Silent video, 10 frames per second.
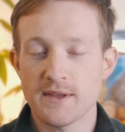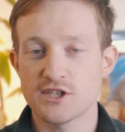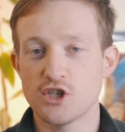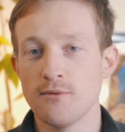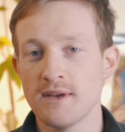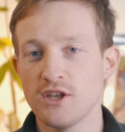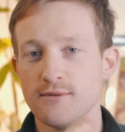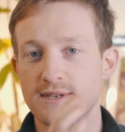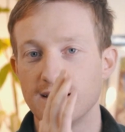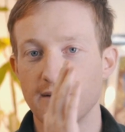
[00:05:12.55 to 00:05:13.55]
Assuming
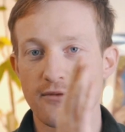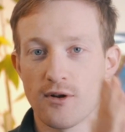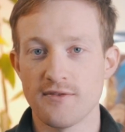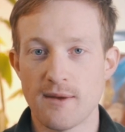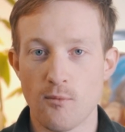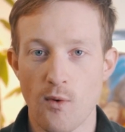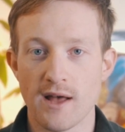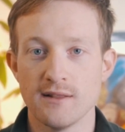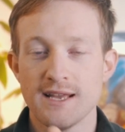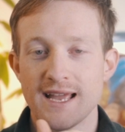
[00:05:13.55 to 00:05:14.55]
you deliver on them
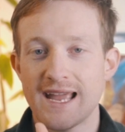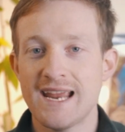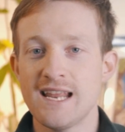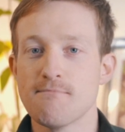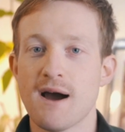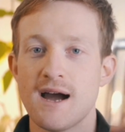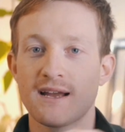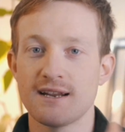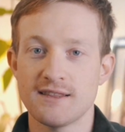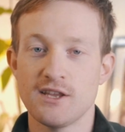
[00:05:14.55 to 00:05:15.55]
well, any
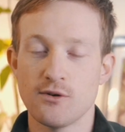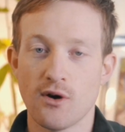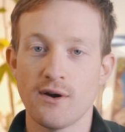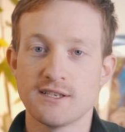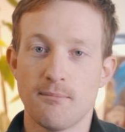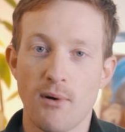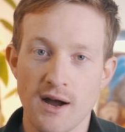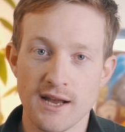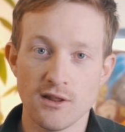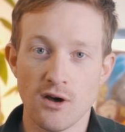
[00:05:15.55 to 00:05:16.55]
marketing that you're going to
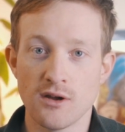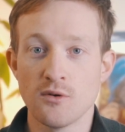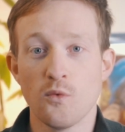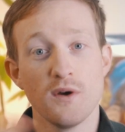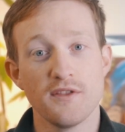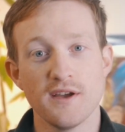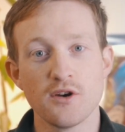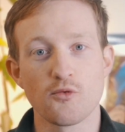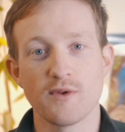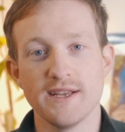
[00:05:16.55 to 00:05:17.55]
pile on
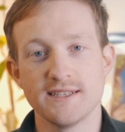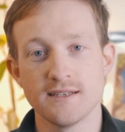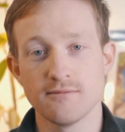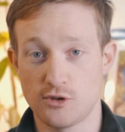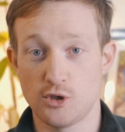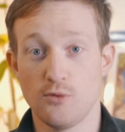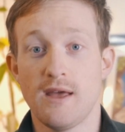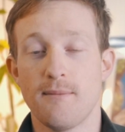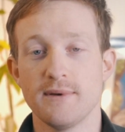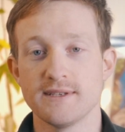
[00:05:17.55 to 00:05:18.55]
within reason to
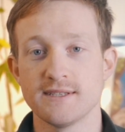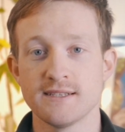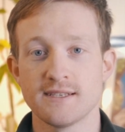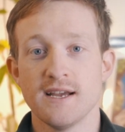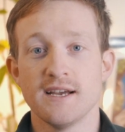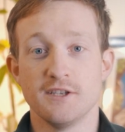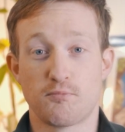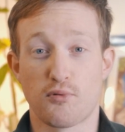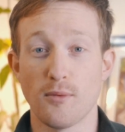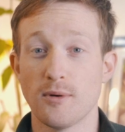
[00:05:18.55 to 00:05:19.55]
that business is
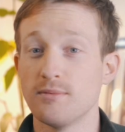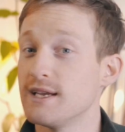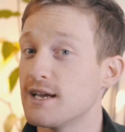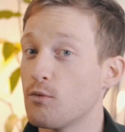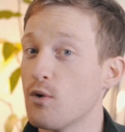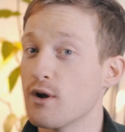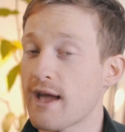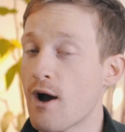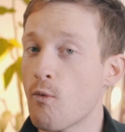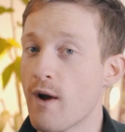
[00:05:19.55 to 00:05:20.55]
probably going to work
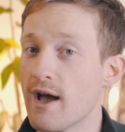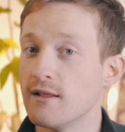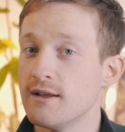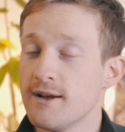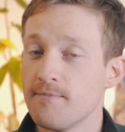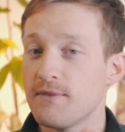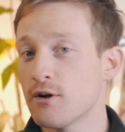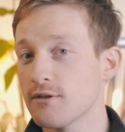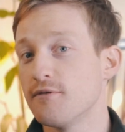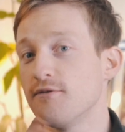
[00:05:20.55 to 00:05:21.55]
out well.
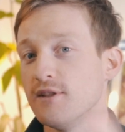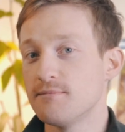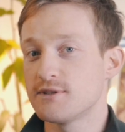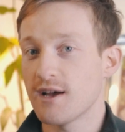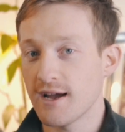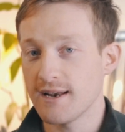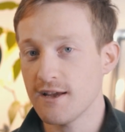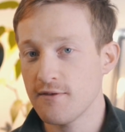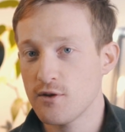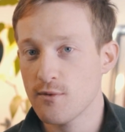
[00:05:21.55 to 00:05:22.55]
Then on the flip side,
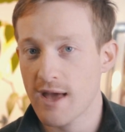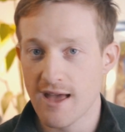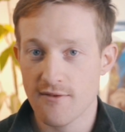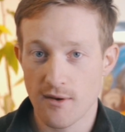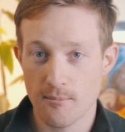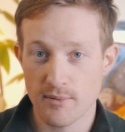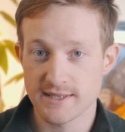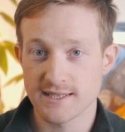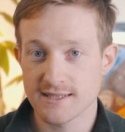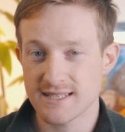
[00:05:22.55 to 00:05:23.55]
if you have a
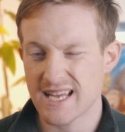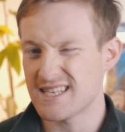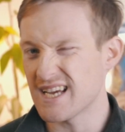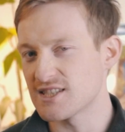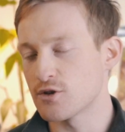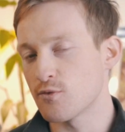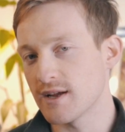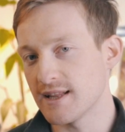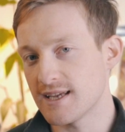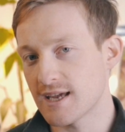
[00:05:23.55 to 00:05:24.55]
business that doesn't
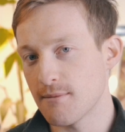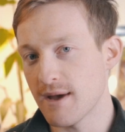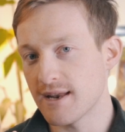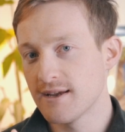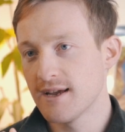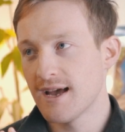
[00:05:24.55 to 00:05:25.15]
really commit